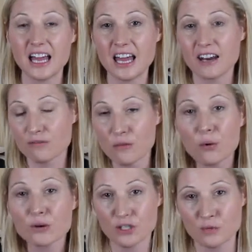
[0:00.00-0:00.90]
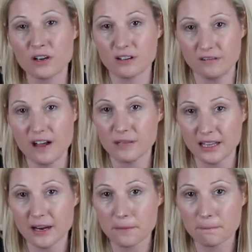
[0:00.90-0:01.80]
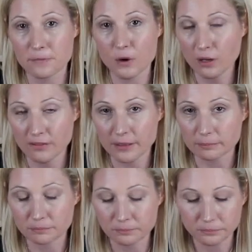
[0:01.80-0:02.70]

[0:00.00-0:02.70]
And of course you want your family there, all of them.